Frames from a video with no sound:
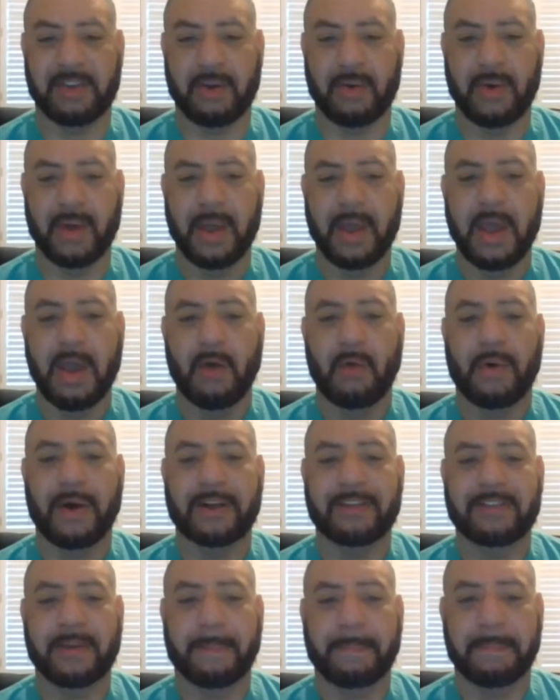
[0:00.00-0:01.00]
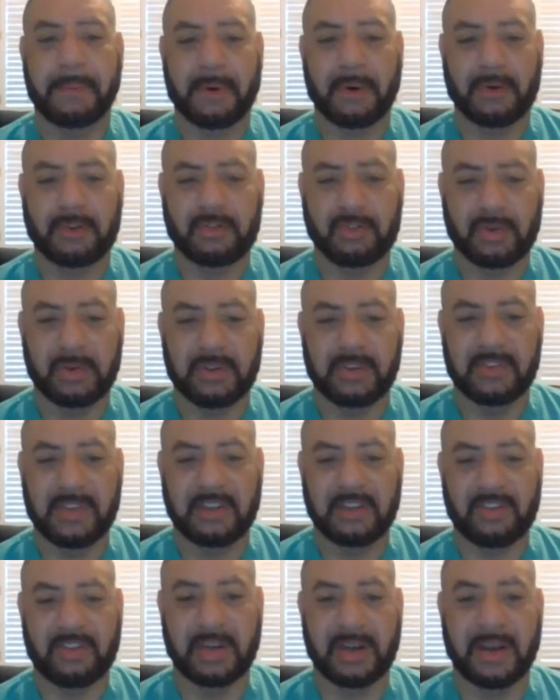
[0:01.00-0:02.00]
So while it's a personal
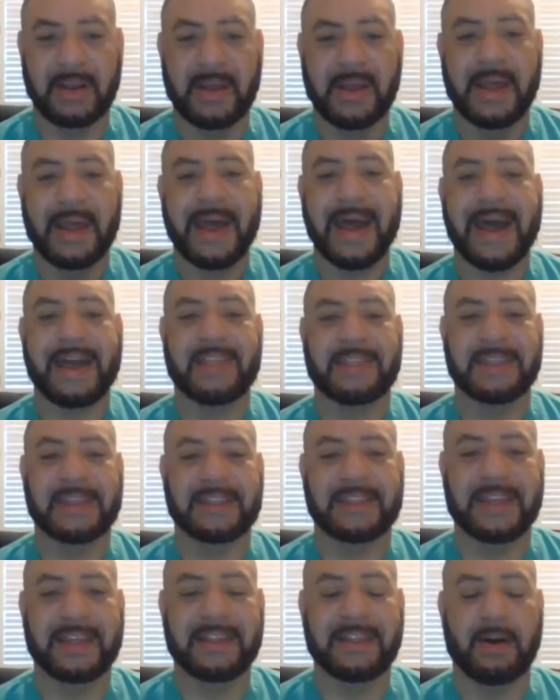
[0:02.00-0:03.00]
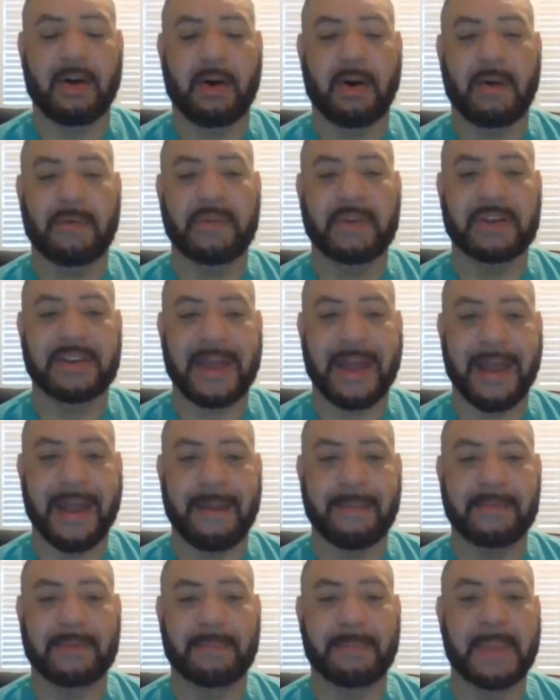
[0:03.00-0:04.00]
decision, I think that
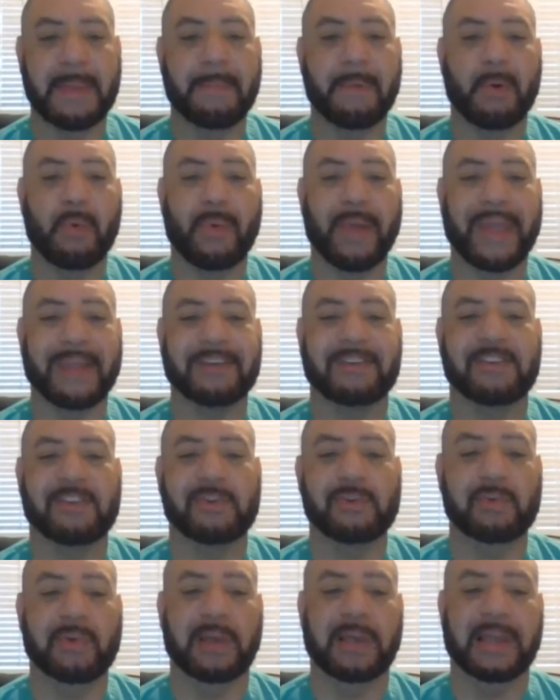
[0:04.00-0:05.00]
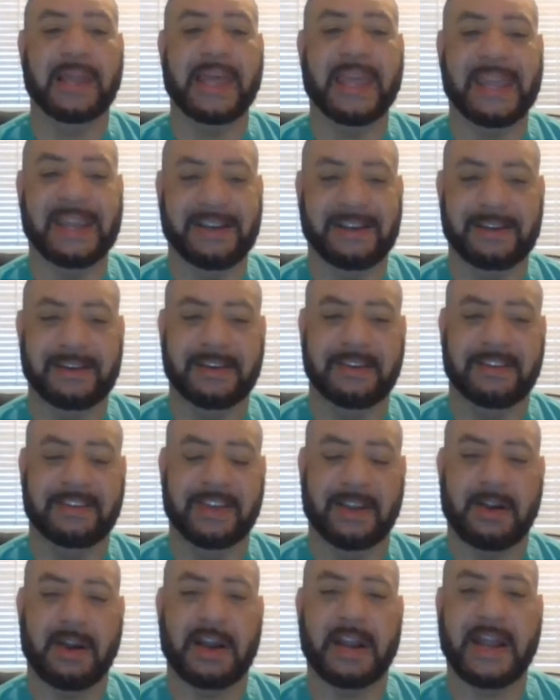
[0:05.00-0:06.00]
oftentimes people wait too late to
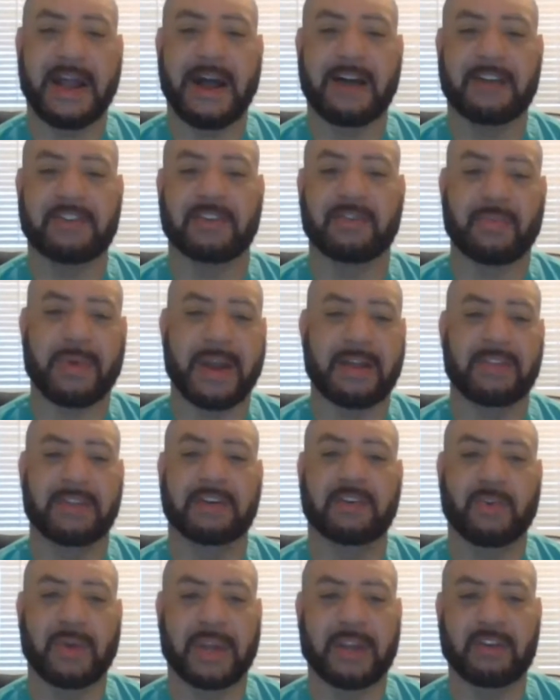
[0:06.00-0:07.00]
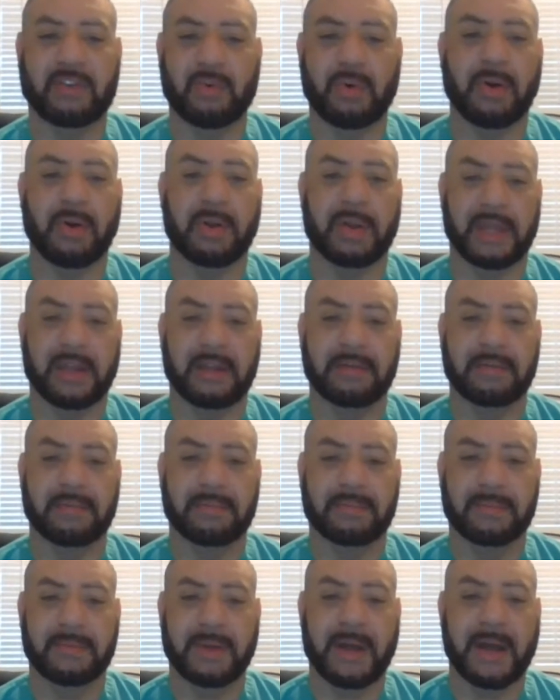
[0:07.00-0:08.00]
see a cardiologist rather than doing it too early.
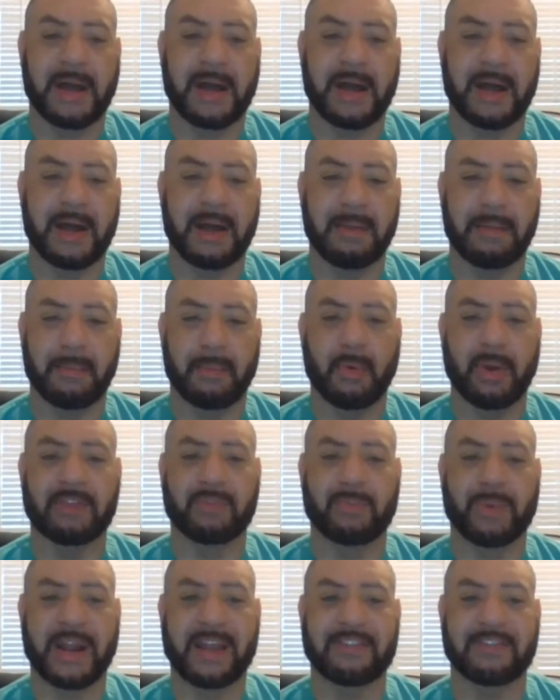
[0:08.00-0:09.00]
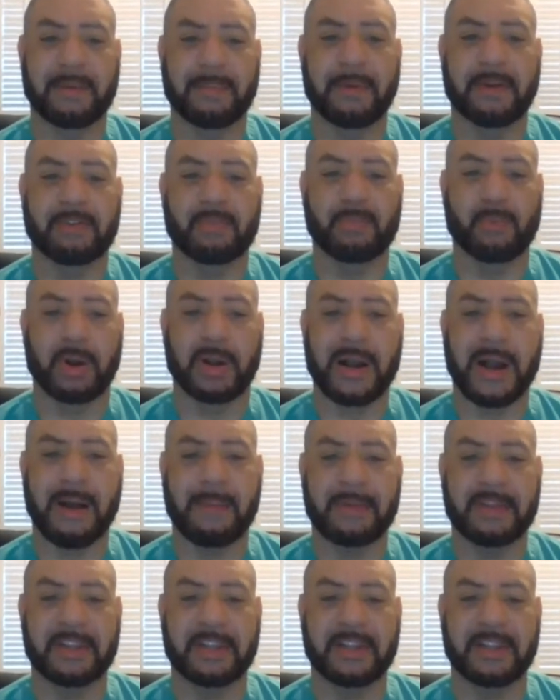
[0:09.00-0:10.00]
More is what I see much more
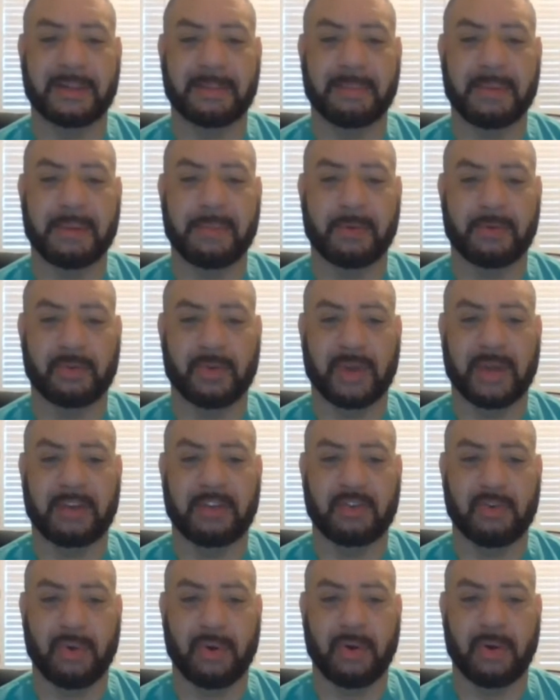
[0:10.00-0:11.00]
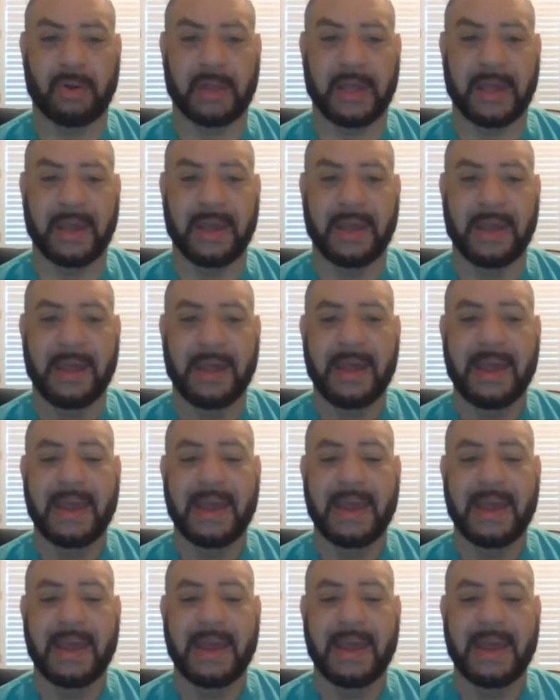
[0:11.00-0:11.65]
commonly than people doing it too early.